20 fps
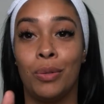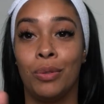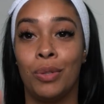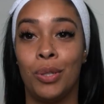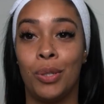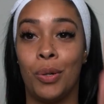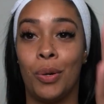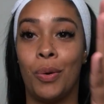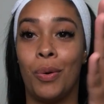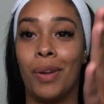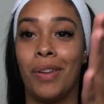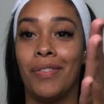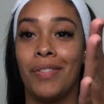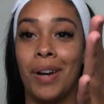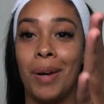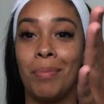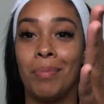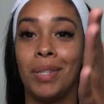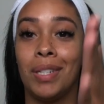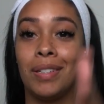so if
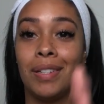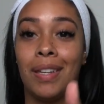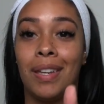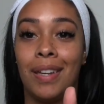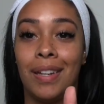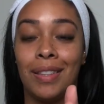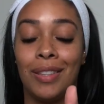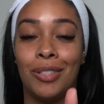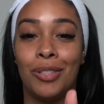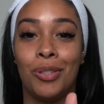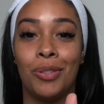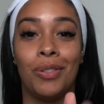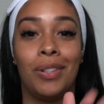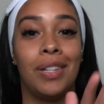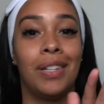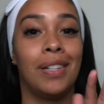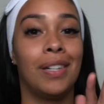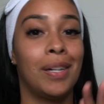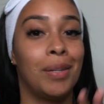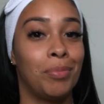I'm looking at the
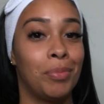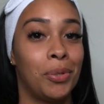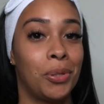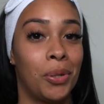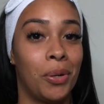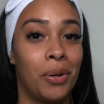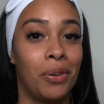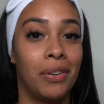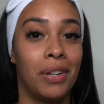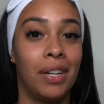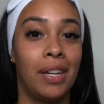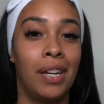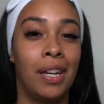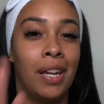screen, I'm sorry.